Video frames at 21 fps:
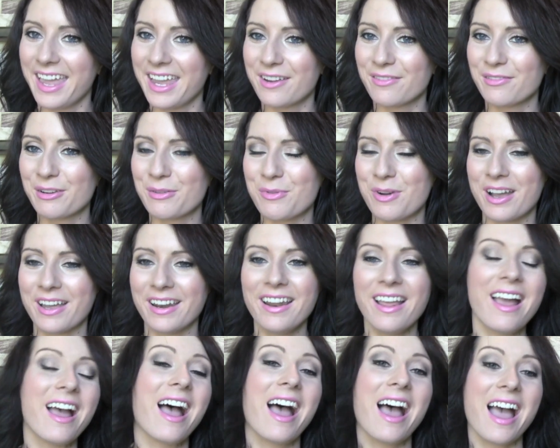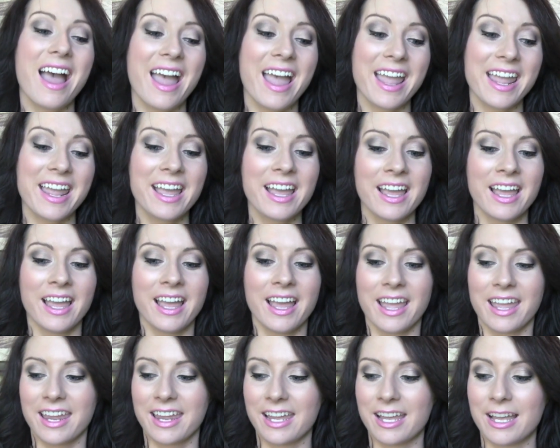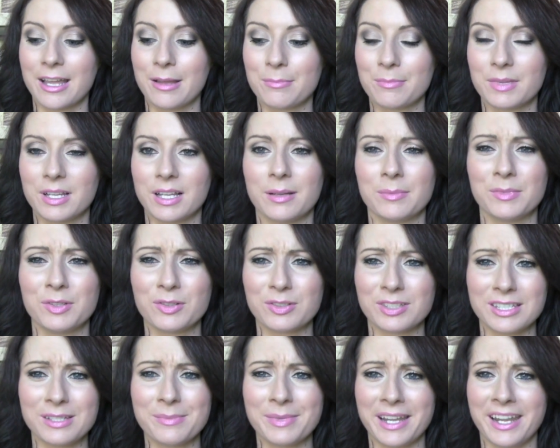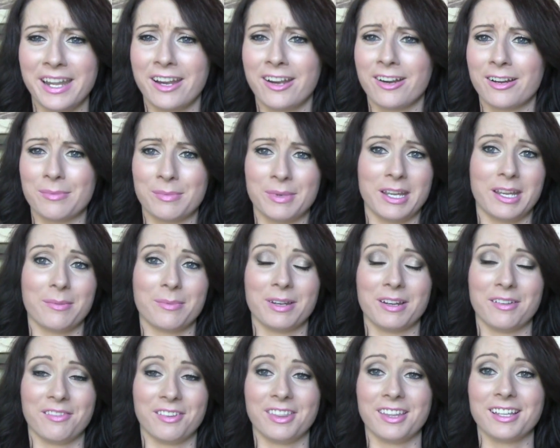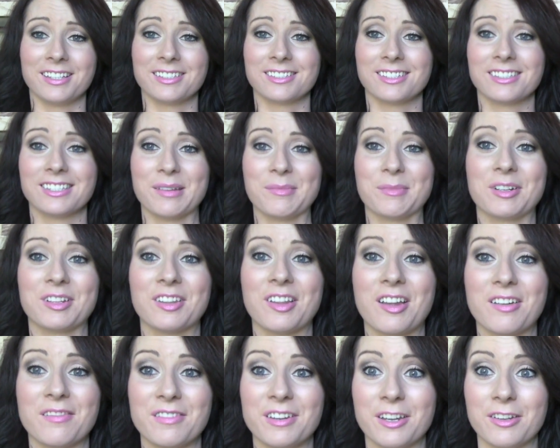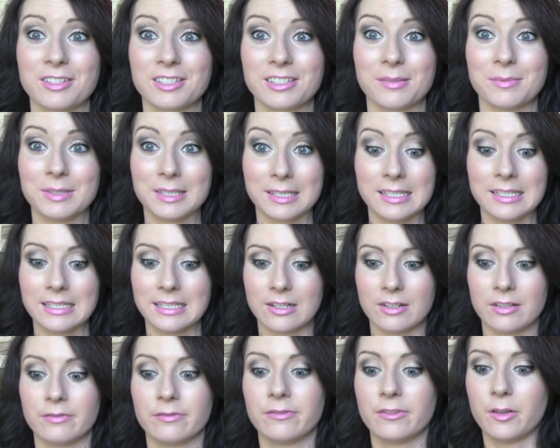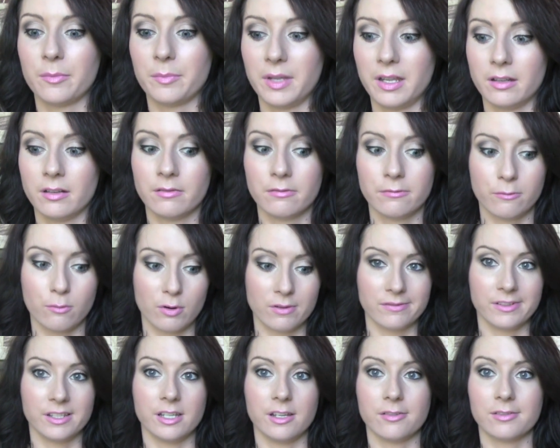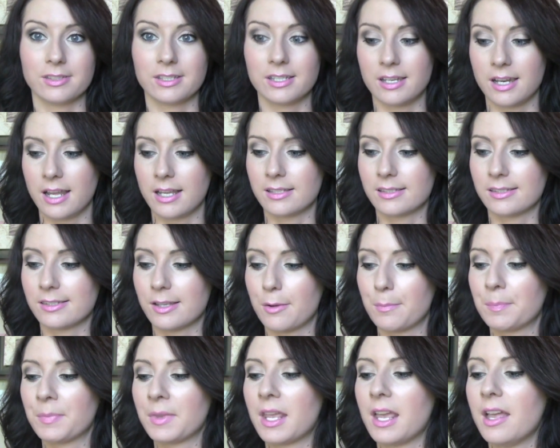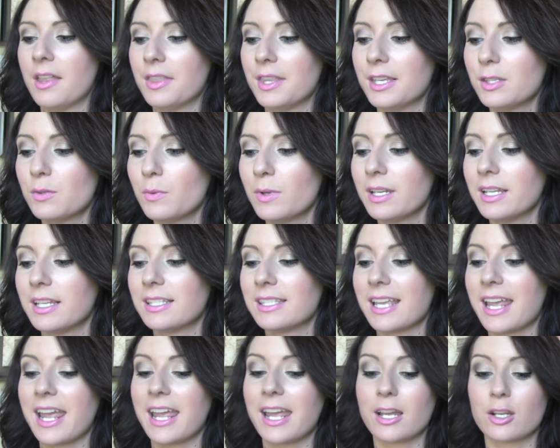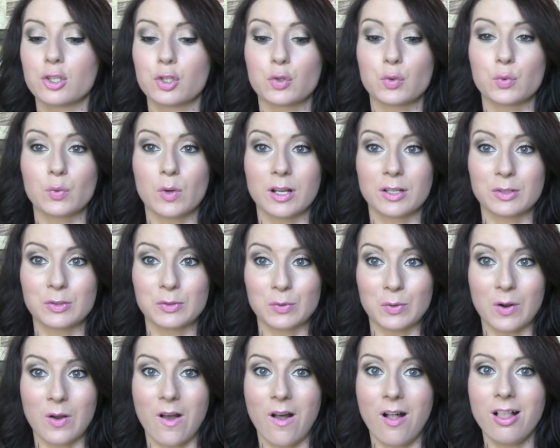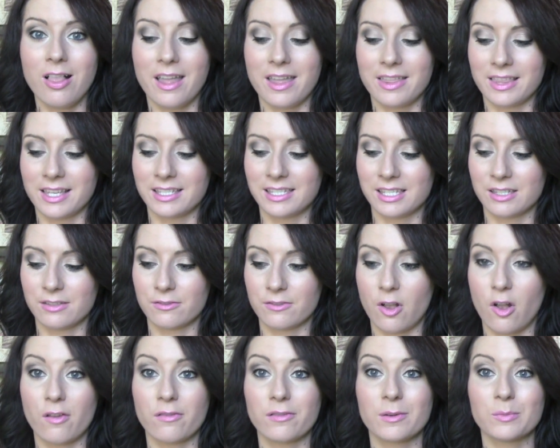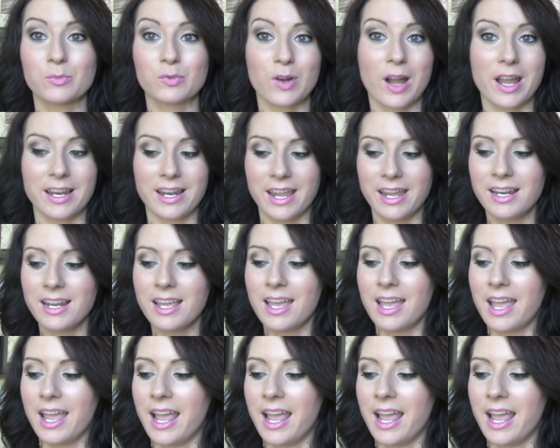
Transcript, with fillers: Hey everyone, I am, um, you'll see my hair and makeup and everything is the same in a lot of videos because I'm sitting down and filming four videos today. So this one is a drugstore haul and this is all from Rite Aid